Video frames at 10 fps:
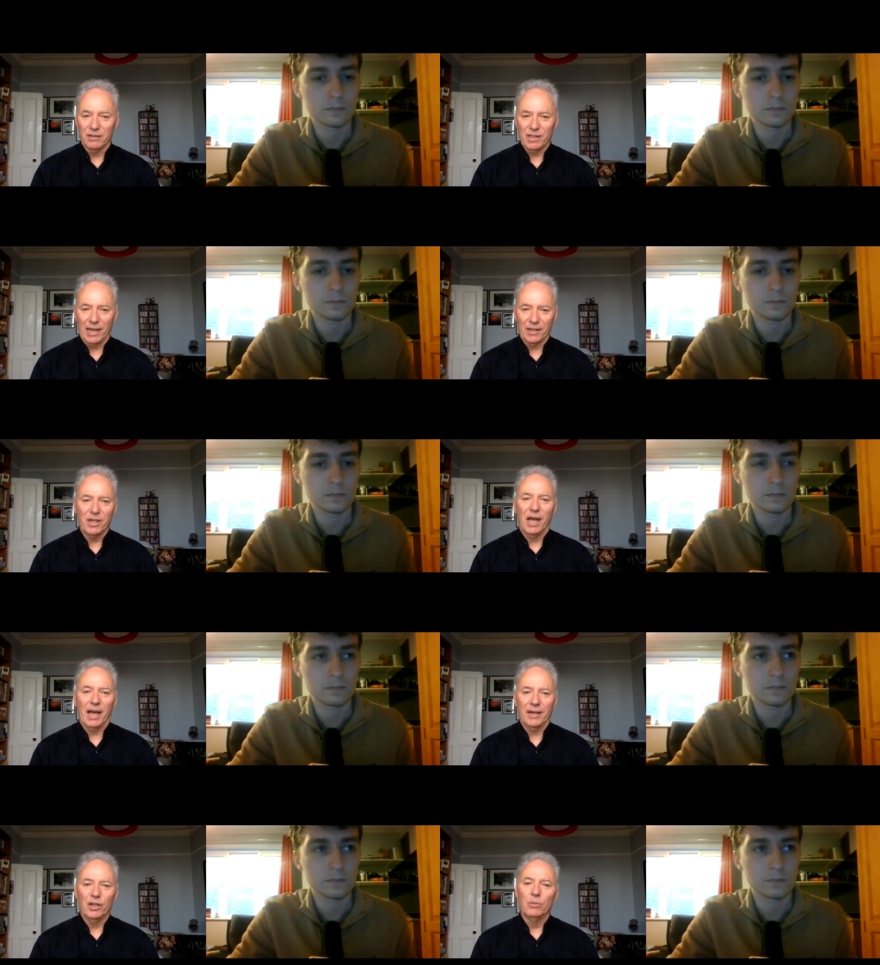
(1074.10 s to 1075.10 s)
Speaker 1: and talented
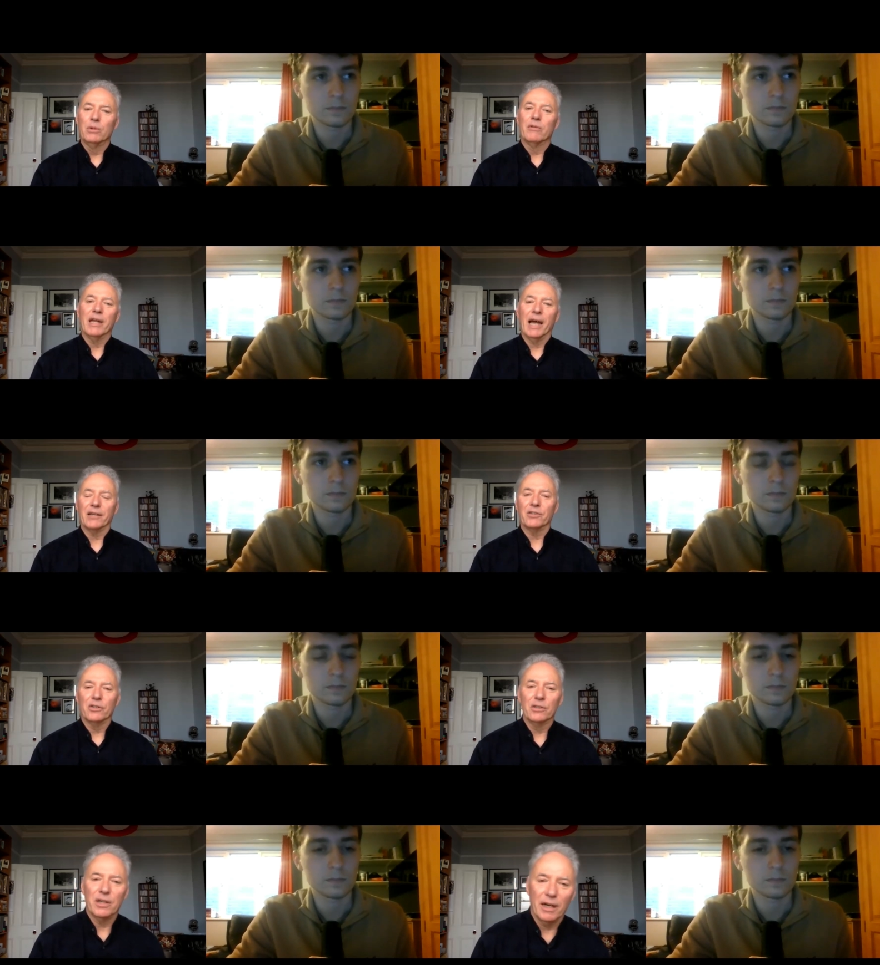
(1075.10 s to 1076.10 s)
and who will react to
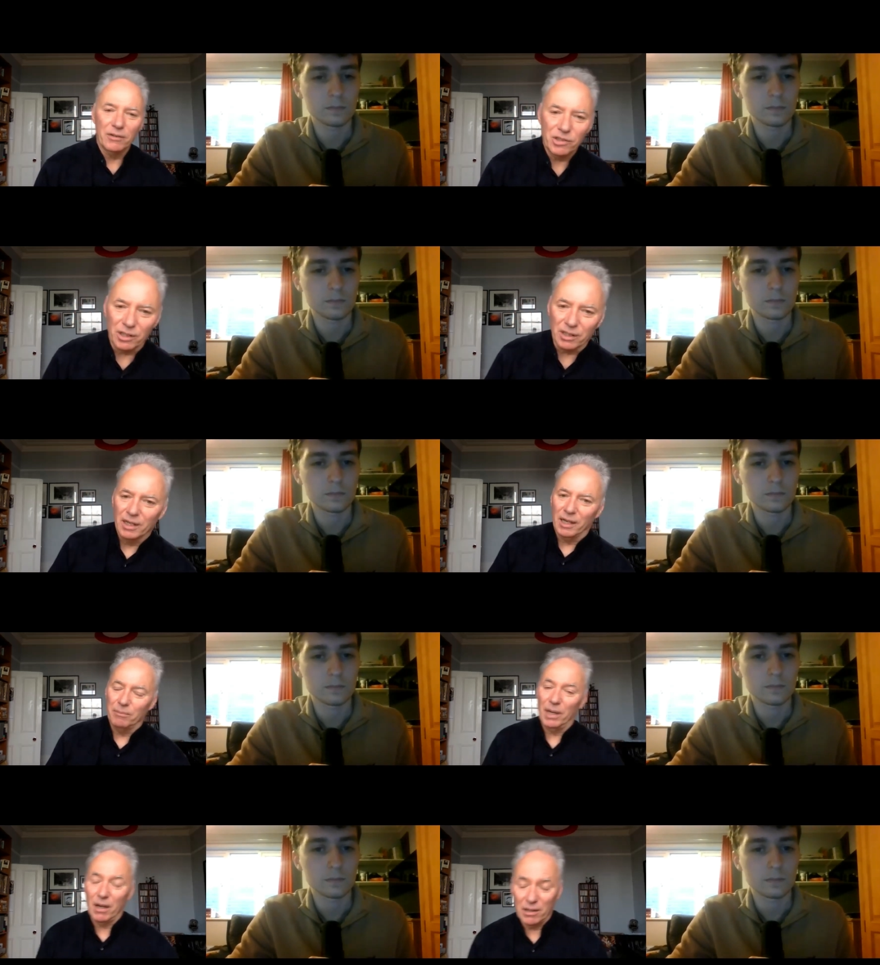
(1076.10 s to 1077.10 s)
good coaching.
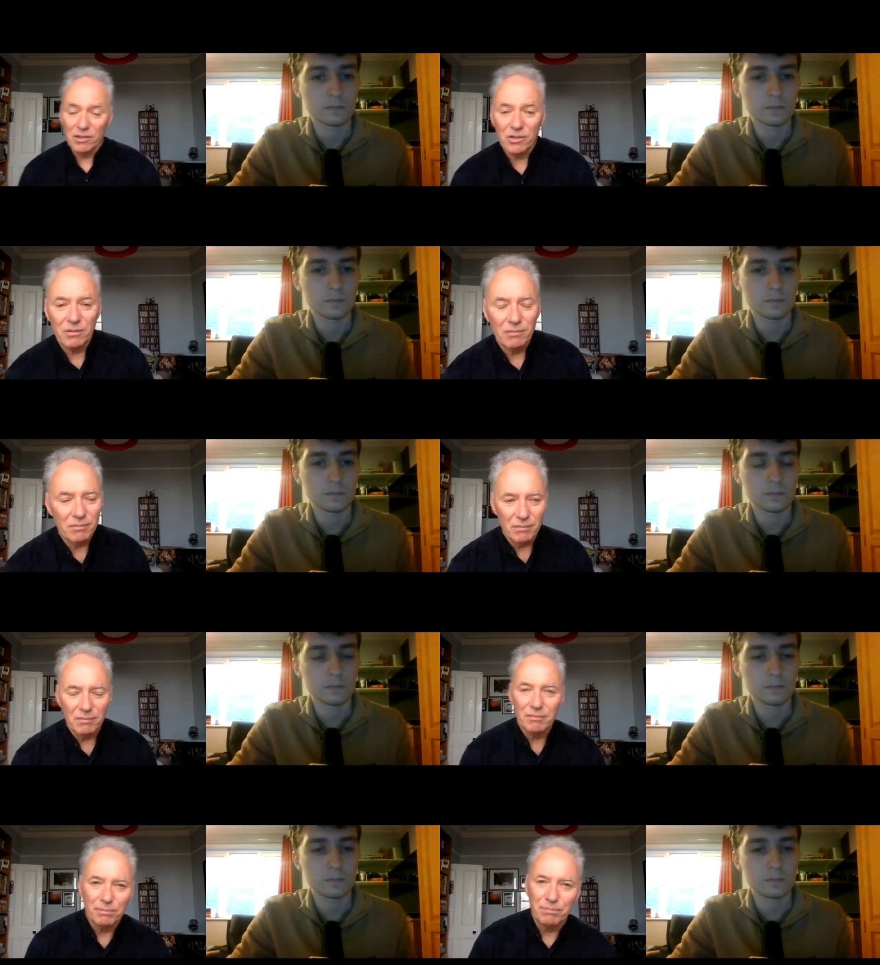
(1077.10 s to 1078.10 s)
And Parker's
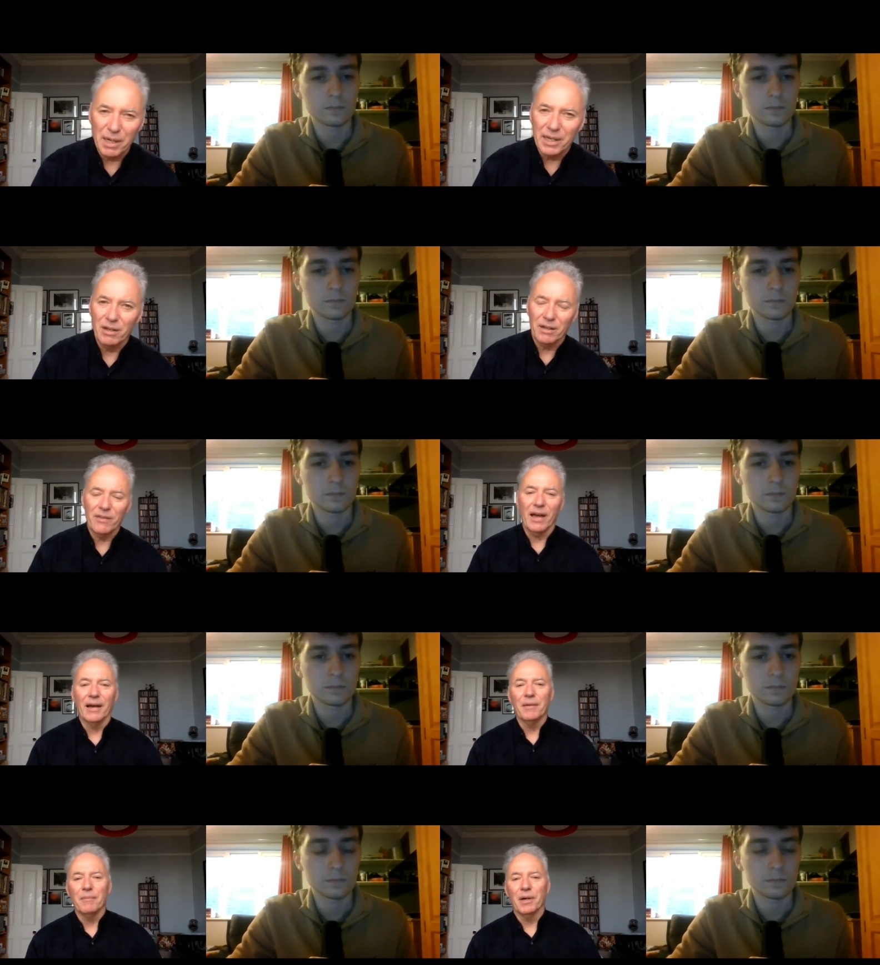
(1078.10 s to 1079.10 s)
pretty good at
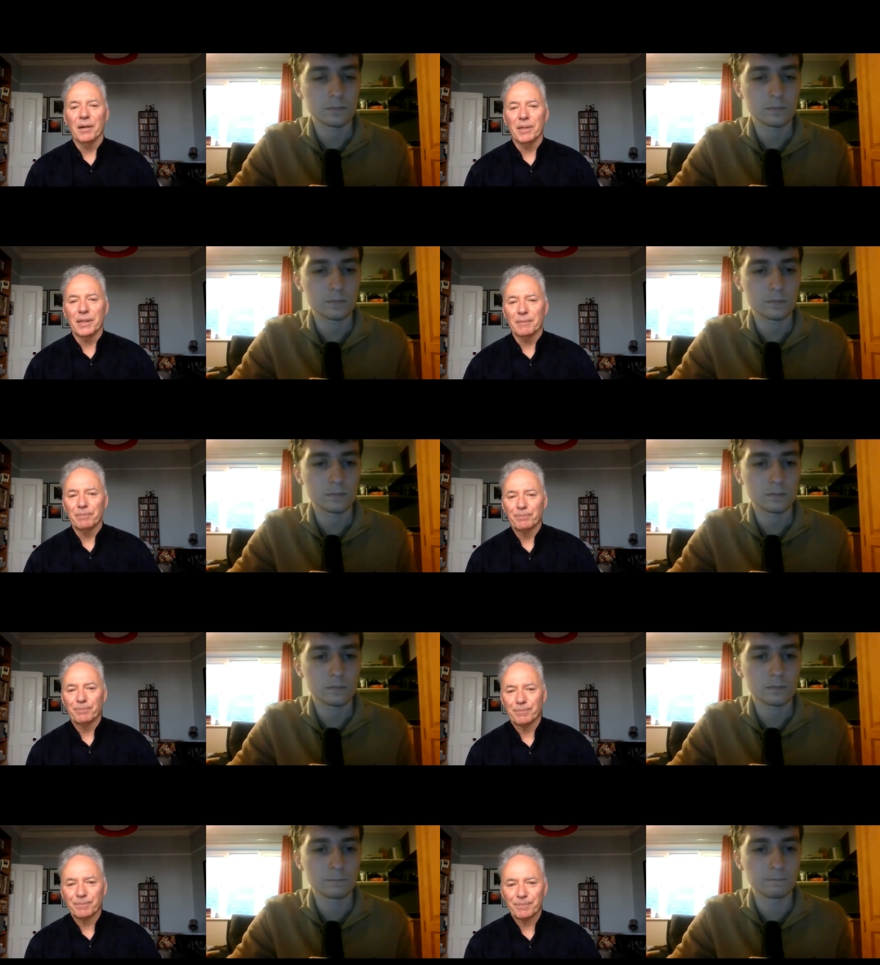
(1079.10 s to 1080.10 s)
that, in my opinion.
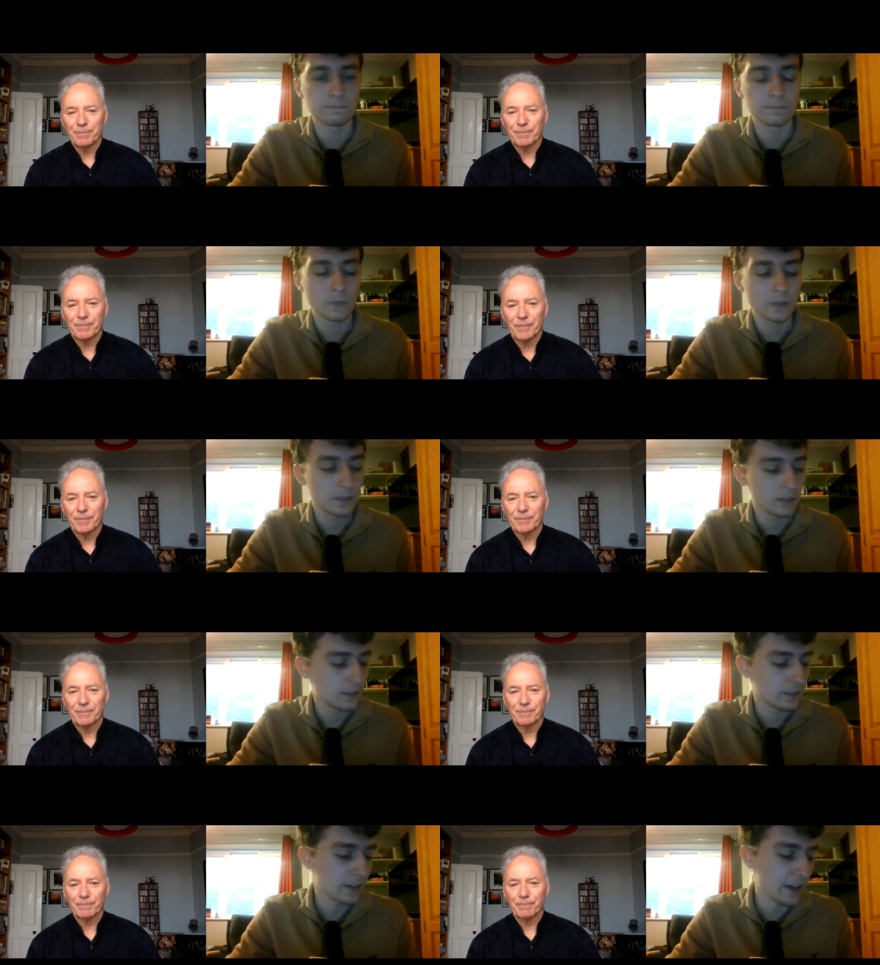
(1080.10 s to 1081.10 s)
Speaker 2: Mm.
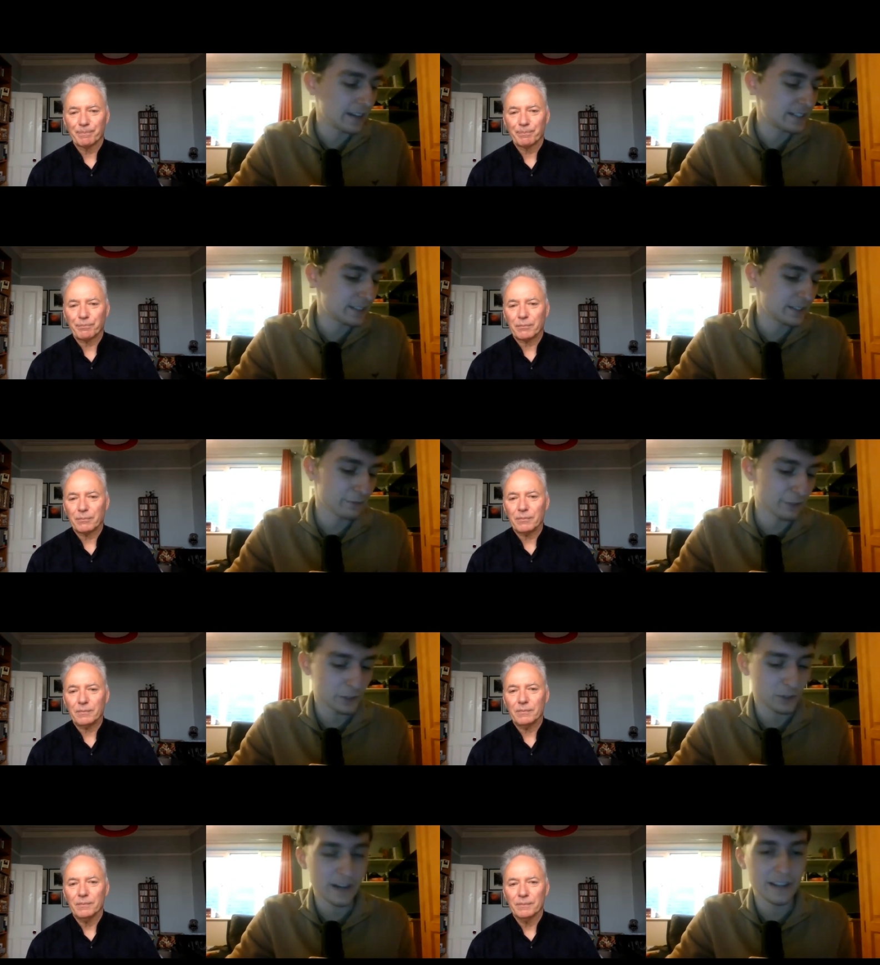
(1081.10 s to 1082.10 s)
Yeah, it's
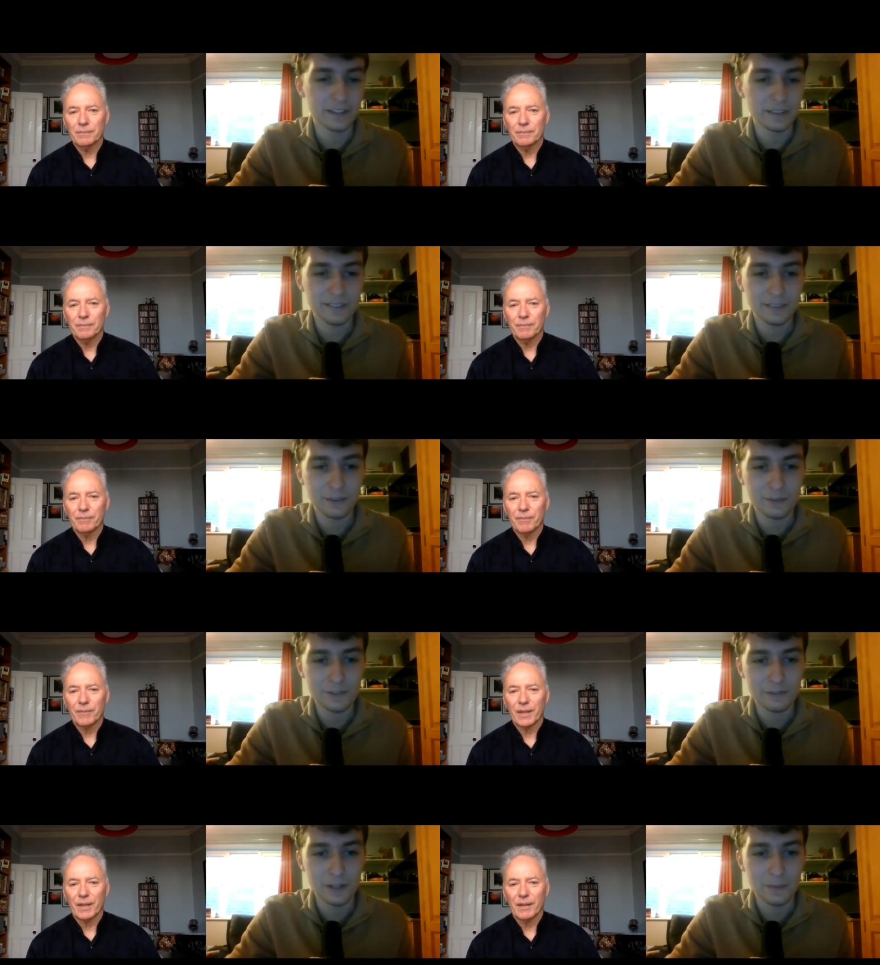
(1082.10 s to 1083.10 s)
frustrating that
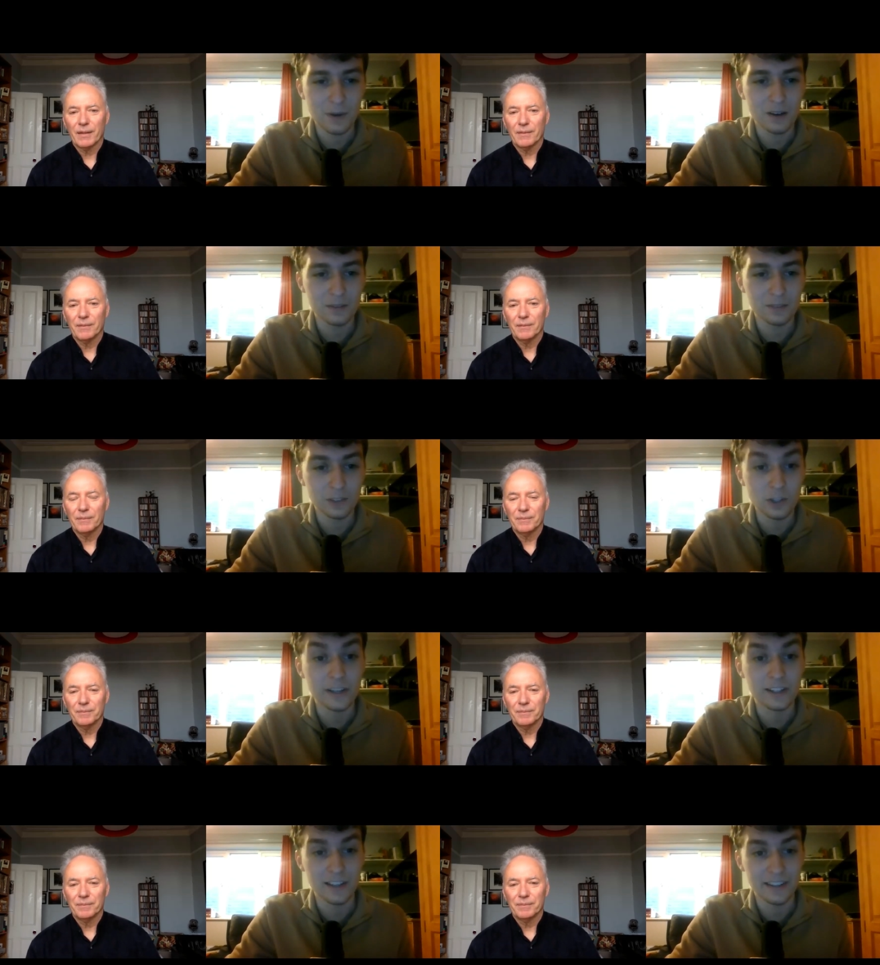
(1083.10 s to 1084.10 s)
obviously Fulham are
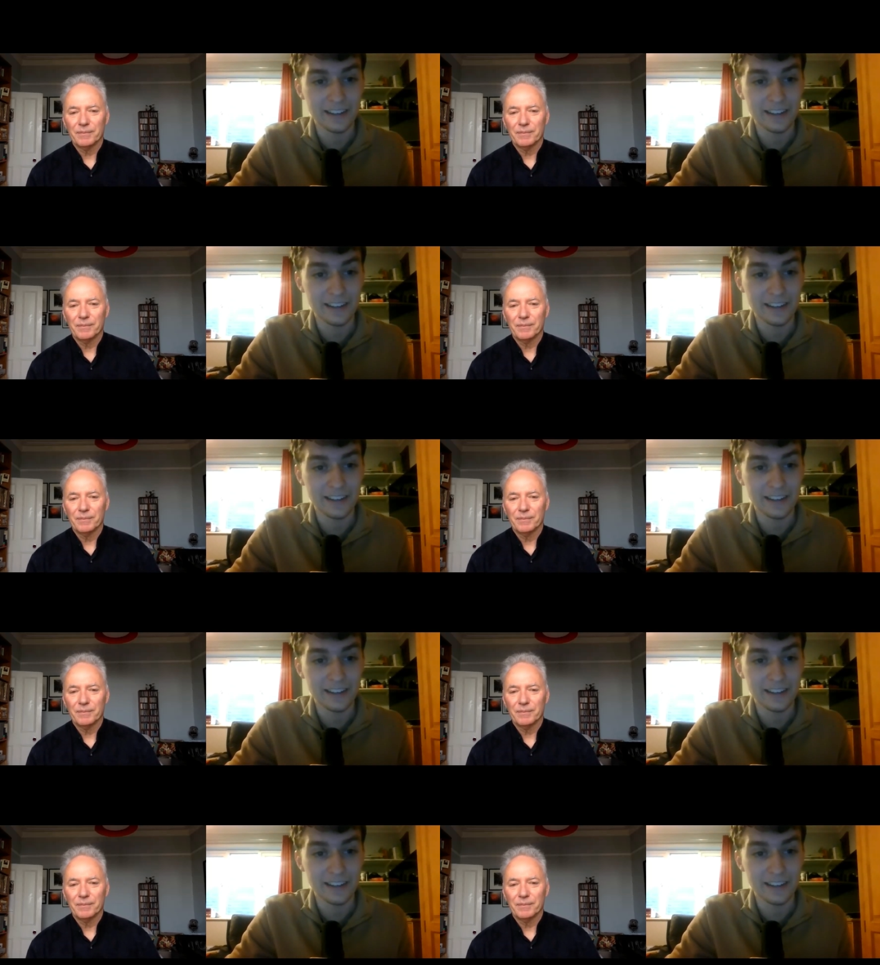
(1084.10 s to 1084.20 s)
looking like they're